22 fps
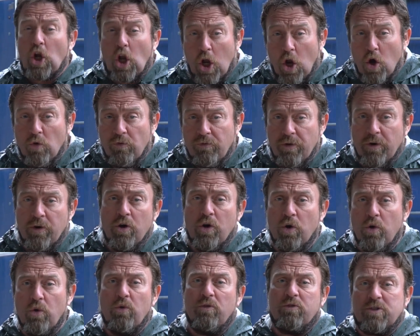a cloven
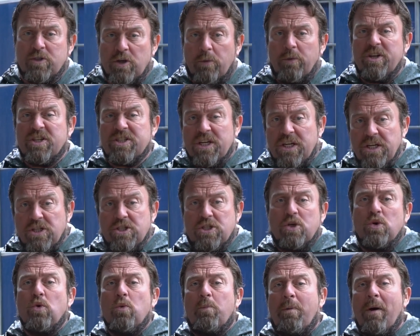hoof so it's in
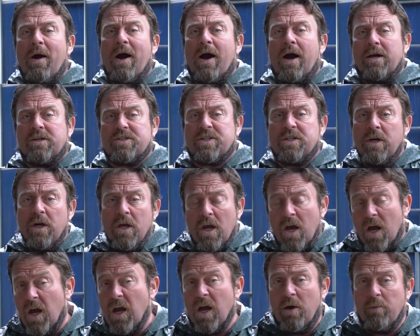two parts
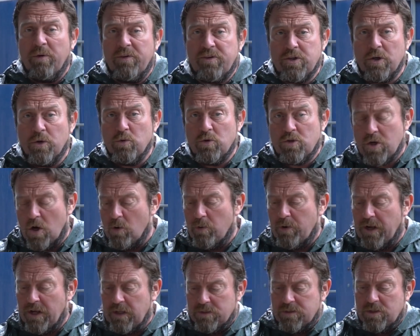uh, with two
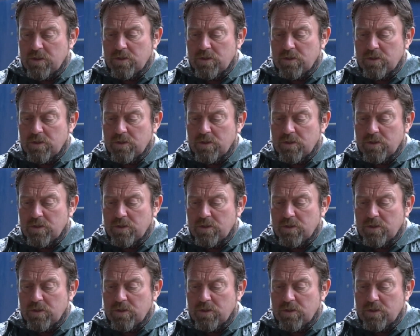toenails